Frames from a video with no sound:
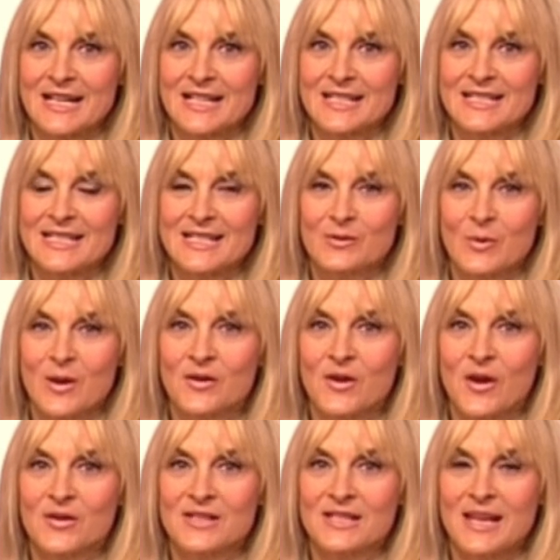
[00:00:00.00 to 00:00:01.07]
sees well
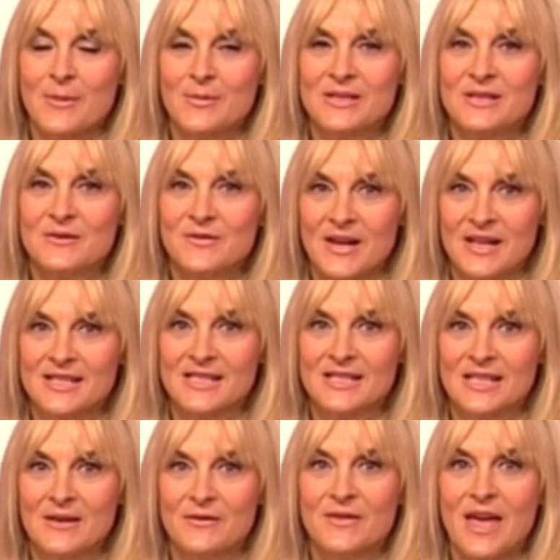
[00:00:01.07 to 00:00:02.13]
known celebrity faces
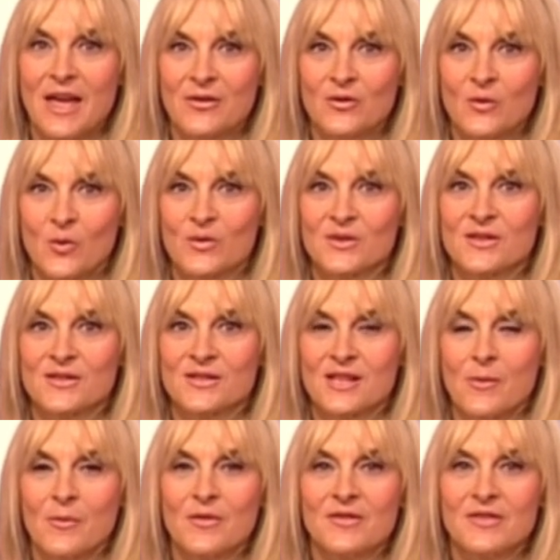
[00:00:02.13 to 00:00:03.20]
give their thoughts on
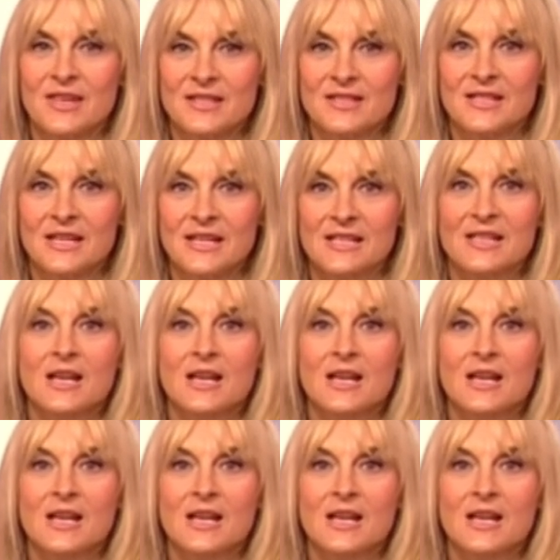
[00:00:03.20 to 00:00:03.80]
some of this year's